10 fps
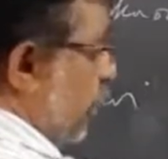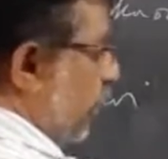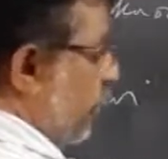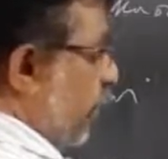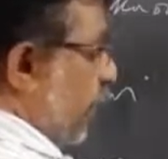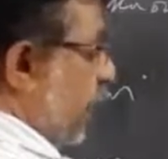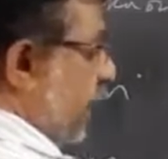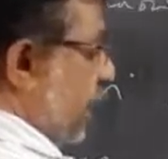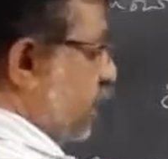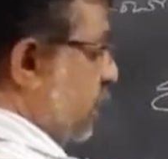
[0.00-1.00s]

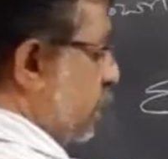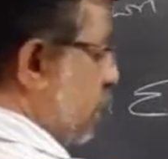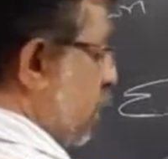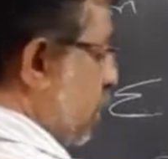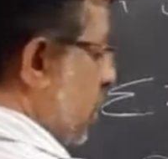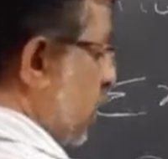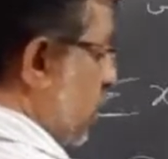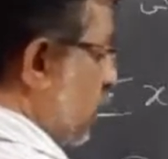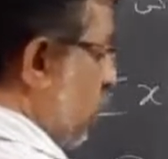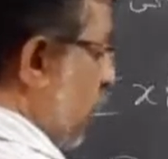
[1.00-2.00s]
variance, is
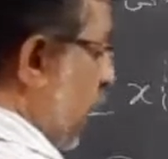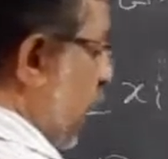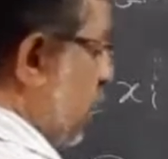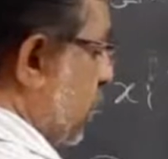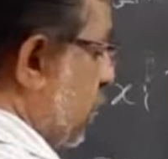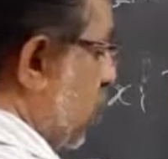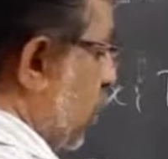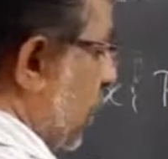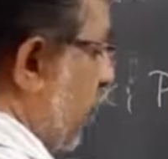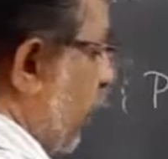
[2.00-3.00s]
known as
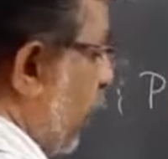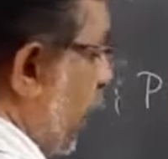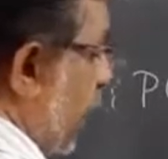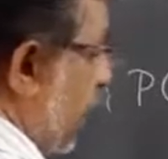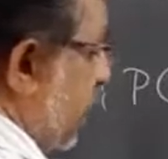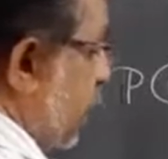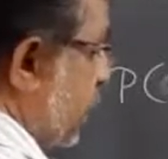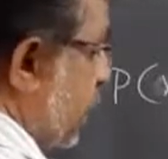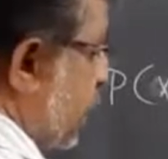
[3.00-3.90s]
variance.